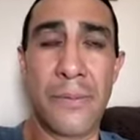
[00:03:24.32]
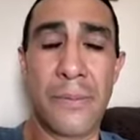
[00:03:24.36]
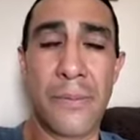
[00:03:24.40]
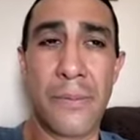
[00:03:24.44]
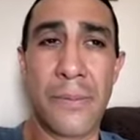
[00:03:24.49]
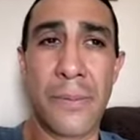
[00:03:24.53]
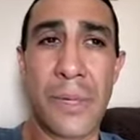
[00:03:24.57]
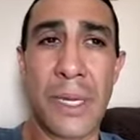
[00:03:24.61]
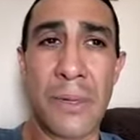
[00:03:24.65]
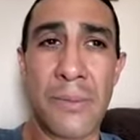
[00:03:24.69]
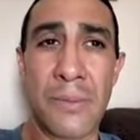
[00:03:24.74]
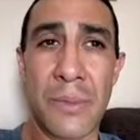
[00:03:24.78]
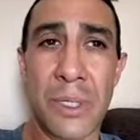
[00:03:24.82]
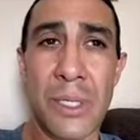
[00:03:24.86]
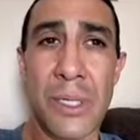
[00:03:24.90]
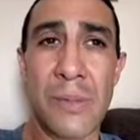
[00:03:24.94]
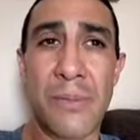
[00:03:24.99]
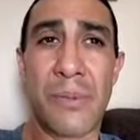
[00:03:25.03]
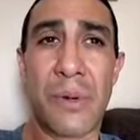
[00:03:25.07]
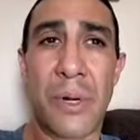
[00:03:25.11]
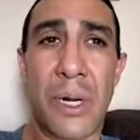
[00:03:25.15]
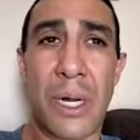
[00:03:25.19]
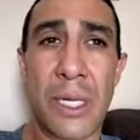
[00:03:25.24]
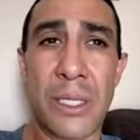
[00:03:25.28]
chemically
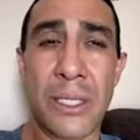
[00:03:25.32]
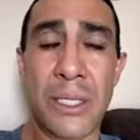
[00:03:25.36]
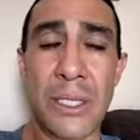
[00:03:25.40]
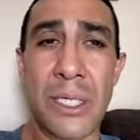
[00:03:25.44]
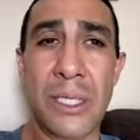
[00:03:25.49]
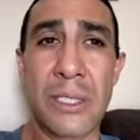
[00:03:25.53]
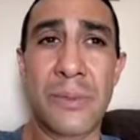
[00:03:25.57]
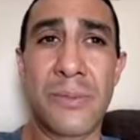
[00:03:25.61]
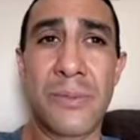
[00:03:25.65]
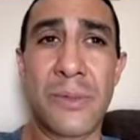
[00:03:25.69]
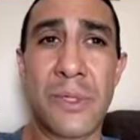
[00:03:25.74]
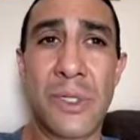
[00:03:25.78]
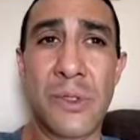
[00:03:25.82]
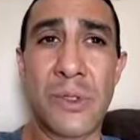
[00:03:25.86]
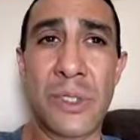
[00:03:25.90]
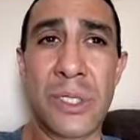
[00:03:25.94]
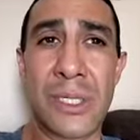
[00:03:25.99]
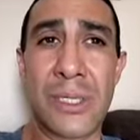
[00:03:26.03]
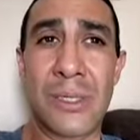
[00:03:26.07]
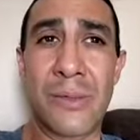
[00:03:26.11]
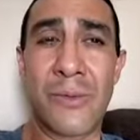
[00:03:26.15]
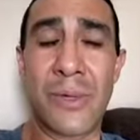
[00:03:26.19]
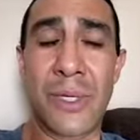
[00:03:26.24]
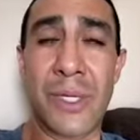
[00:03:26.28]
processed
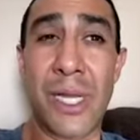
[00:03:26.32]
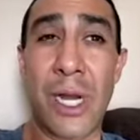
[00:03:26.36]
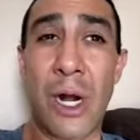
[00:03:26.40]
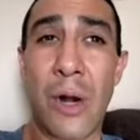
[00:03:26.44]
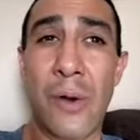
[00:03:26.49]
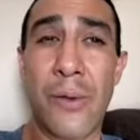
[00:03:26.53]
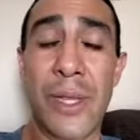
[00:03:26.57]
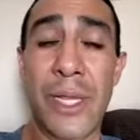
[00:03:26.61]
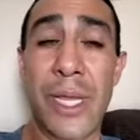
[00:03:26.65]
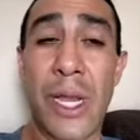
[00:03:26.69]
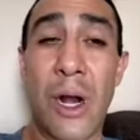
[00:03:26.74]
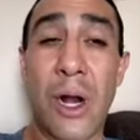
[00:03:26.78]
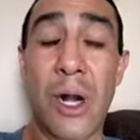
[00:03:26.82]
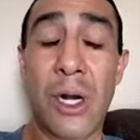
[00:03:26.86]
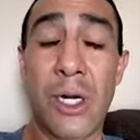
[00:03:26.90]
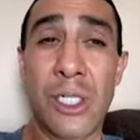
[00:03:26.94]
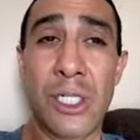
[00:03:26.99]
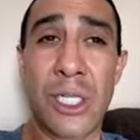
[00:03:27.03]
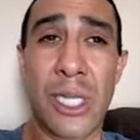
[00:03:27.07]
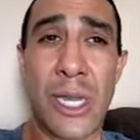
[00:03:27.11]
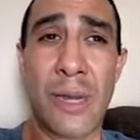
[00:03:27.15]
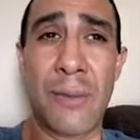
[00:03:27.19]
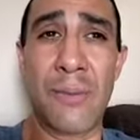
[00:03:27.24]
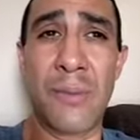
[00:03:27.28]
using really, really
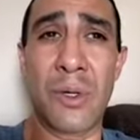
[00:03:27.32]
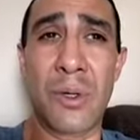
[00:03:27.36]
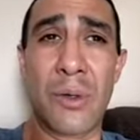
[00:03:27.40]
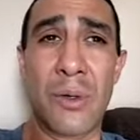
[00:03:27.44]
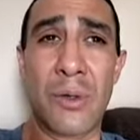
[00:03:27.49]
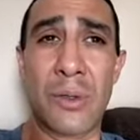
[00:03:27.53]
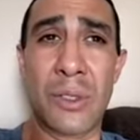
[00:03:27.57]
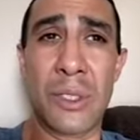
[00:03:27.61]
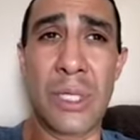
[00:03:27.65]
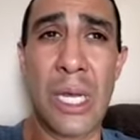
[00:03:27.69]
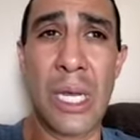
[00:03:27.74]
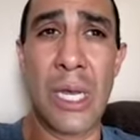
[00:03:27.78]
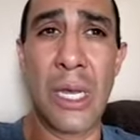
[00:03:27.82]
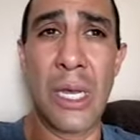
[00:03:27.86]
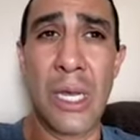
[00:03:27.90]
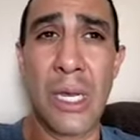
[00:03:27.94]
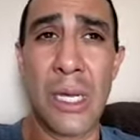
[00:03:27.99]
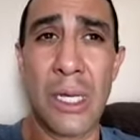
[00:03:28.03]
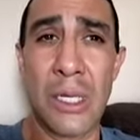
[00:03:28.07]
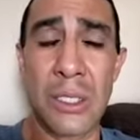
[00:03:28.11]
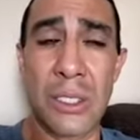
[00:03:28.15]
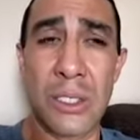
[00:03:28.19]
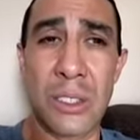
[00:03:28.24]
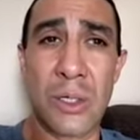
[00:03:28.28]
harsh chemicals.
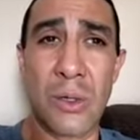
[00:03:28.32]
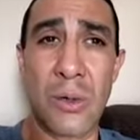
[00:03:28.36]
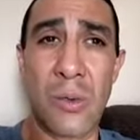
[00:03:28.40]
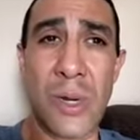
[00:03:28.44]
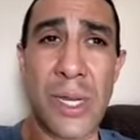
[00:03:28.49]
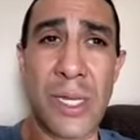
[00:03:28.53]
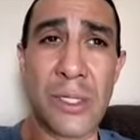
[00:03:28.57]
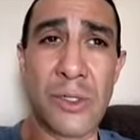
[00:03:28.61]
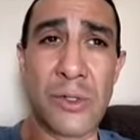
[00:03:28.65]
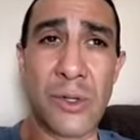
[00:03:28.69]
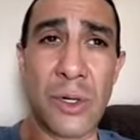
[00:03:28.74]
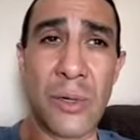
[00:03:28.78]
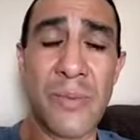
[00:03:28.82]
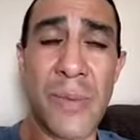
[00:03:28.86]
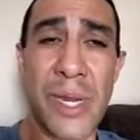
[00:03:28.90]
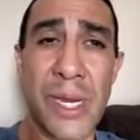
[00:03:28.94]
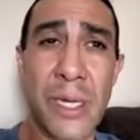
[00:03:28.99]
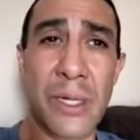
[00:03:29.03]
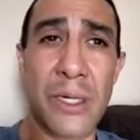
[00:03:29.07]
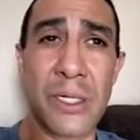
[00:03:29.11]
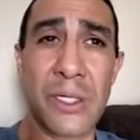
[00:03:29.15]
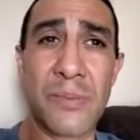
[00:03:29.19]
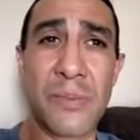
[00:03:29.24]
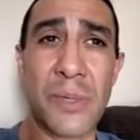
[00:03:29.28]
So when drum
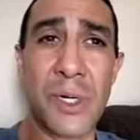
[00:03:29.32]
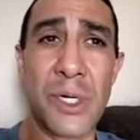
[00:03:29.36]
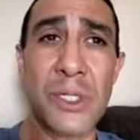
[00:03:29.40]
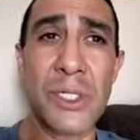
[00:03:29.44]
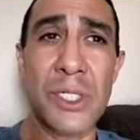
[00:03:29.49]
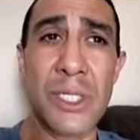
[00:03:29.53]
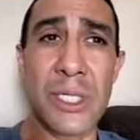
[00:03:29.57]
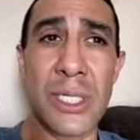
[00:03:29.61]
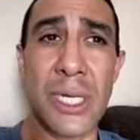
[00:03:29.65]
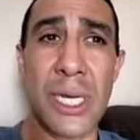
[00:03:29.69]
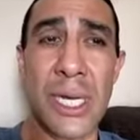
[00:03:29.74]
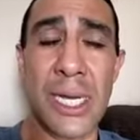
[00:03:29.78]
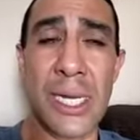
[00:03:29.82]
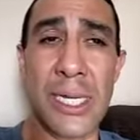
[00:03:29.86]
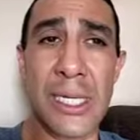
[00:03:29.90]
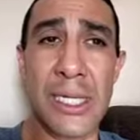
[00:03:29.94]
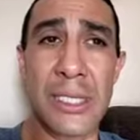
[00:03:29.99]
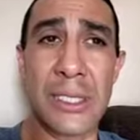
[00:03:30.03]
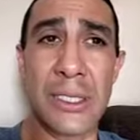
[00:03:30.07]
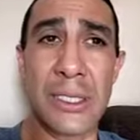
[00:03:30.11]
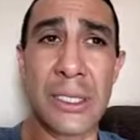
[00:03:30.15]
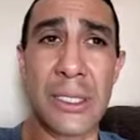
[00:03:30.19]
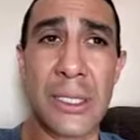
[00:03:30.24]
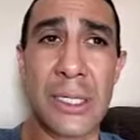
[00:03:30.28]
makers purchase
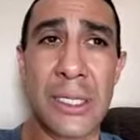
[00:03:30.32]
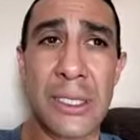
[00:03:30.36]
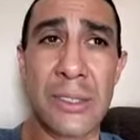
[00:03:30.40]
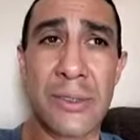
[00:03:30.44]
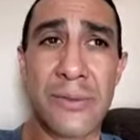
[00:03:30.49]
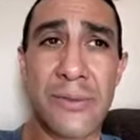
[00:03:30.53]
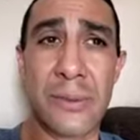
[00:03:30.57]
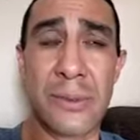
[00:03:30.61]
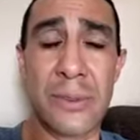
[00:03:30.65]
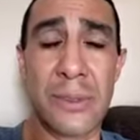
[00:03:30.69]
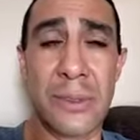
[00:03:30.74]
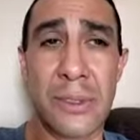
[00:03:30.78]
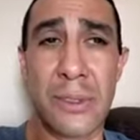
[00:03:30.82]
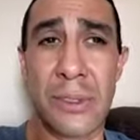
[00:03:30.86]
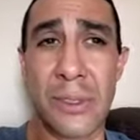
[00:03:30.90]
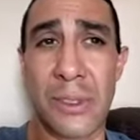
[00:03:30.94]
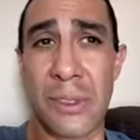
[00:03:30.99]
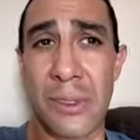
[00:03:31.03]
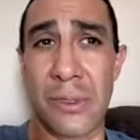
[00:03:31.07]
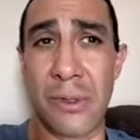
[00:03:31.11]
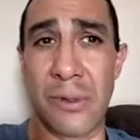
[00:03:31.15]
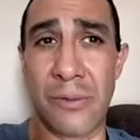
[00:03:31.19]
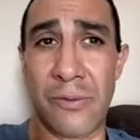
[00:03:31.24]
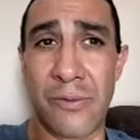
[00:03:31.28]
hides, as
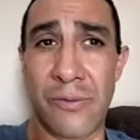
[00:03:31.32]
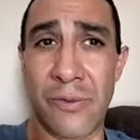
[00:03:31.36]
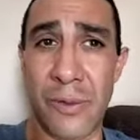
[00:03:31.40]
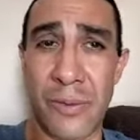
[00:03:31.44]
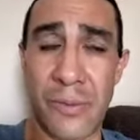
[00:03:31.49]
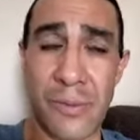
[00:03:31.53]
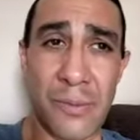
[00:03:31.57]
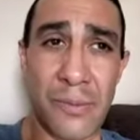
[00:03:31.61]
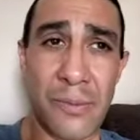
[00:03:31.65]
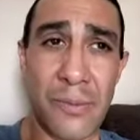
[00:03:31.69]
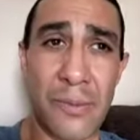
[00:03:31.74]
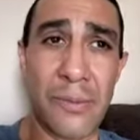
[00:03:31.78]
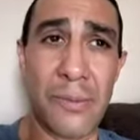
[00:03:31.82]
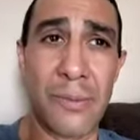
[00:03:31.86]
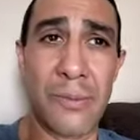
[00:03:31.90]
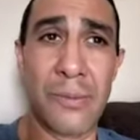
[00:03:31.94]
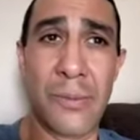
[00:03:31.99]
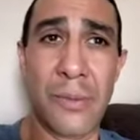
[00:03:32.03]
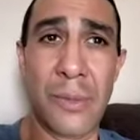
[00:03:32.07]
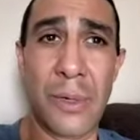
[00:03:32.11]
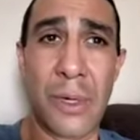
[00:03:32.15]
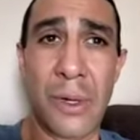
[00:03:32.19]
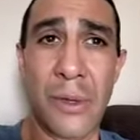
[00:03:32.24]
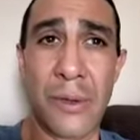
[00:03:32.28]
from
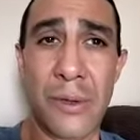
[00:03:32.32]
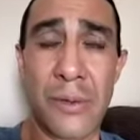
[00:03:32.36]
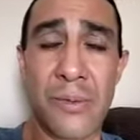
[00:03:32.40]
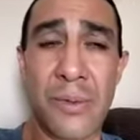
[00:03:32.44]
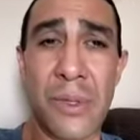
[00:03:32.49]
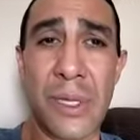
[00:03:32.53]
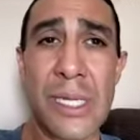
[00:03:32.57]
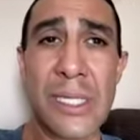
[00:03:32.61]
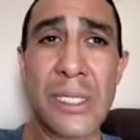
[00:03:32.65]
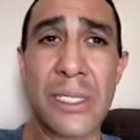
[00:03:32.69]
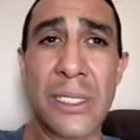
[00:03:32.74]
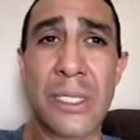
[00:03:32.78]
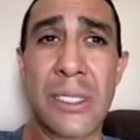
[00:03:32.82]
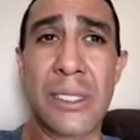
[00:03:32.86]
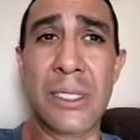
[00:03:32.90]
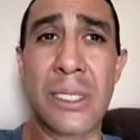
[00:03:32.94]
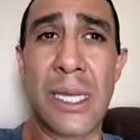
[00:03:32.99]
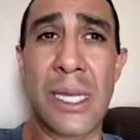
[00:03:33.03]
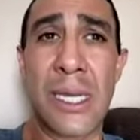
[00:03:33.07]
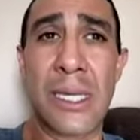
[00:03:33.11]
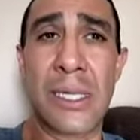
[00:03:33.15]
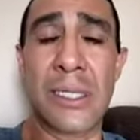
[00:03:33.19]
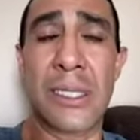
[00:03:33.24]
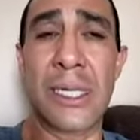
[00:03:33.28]
other places,
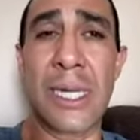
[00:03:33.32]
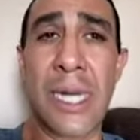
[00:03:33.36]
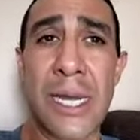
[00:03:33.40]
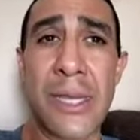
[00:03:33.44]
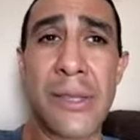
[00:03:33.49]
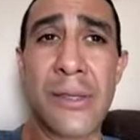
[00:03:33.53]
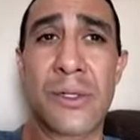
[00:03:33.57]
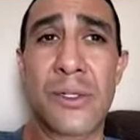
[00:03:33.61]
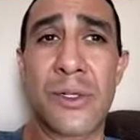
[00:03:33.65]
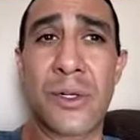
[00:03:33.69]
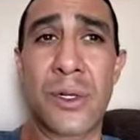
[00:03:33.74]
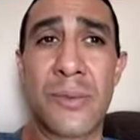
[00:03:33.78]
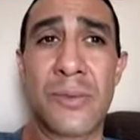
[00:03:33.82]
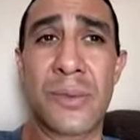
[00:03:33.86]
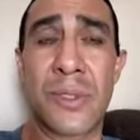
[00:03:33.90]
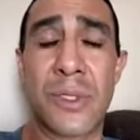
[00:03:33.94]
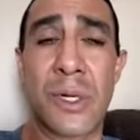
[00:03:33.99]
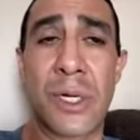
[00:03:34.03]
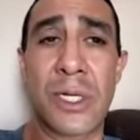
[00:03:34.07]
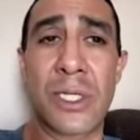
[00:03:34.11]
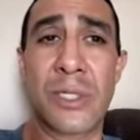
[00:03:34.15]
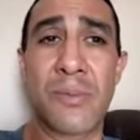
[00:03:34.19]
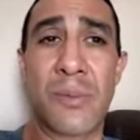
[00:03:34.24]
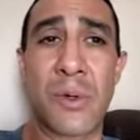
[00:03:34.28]
and tie their drums,
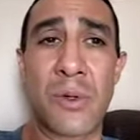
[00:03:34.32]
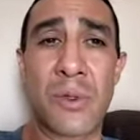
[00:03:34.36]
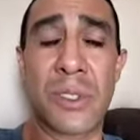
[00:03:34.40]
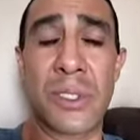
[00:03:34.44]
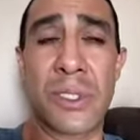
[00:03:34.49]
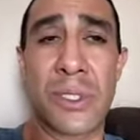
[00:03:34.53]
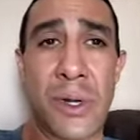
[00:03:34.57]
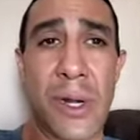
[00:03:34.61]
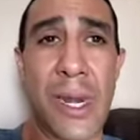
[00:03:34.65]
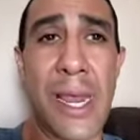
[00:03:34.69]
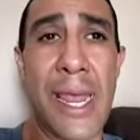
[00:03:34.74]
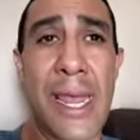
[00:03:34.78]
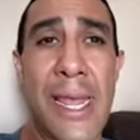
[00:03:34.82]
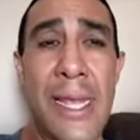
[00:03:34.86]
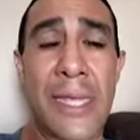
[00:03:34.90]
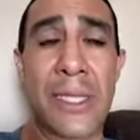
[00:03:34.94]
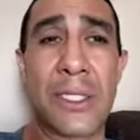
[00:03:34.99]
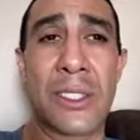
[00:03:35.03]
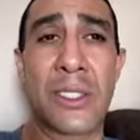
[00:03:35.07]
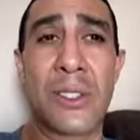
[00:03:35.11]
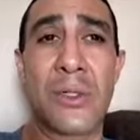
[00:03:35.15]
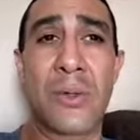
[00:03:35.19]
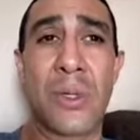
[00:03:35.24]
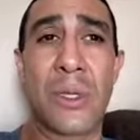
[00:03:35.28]
they're exposing their
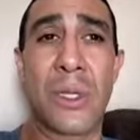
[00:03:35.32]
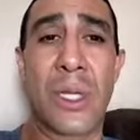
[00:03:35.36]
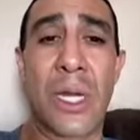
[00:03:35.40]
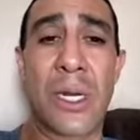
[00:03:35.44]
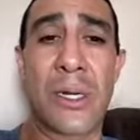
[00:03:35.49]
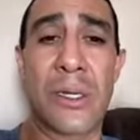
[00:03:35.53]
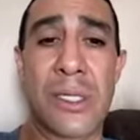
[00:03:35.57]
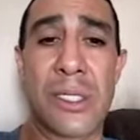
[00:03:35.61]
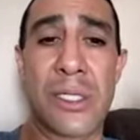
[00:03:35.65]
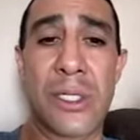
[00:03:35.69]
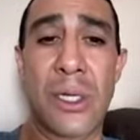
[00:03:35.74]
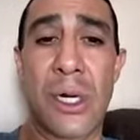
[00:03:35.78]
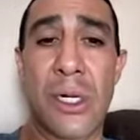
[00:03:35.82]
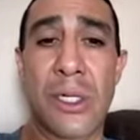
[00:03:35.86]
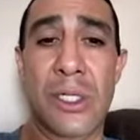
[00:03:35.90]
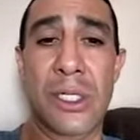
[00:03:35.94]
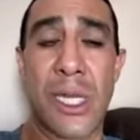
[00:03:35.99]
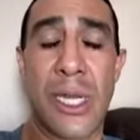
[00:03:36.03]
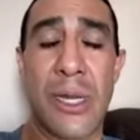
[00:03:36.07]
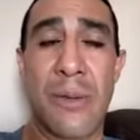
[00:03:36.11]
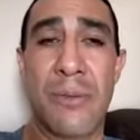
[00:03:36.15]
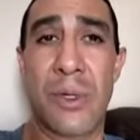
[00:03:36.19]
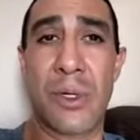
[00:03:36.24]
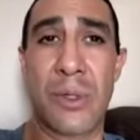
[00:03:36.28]
hands to a lot of these harsh
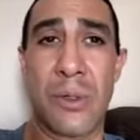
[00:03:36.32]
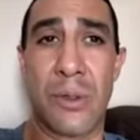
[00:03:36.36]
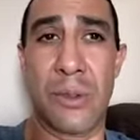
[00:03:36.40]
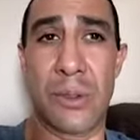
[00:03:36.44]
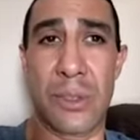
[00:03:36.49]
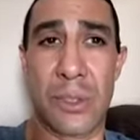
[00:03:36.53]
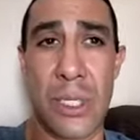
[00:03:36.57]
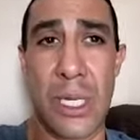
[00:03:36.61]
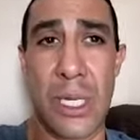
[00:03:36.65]
chemicals.